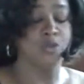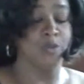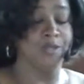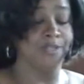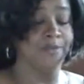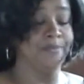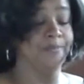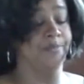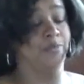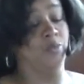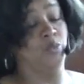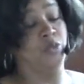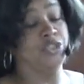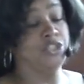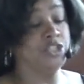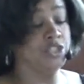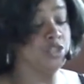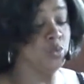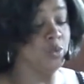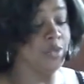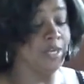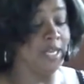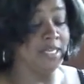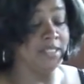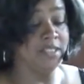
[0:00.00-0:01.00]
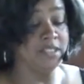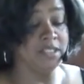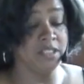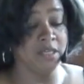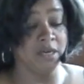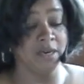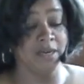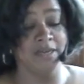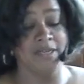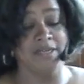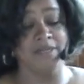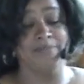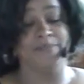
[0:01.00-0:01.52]
one, which is when I
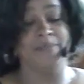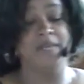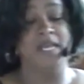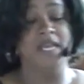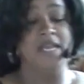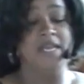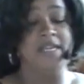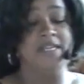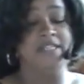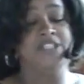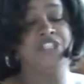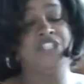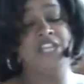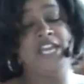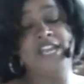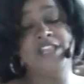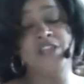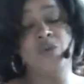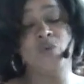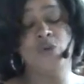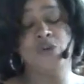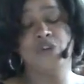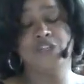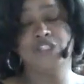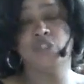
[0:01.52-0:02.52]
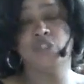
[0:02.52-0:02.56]
started. January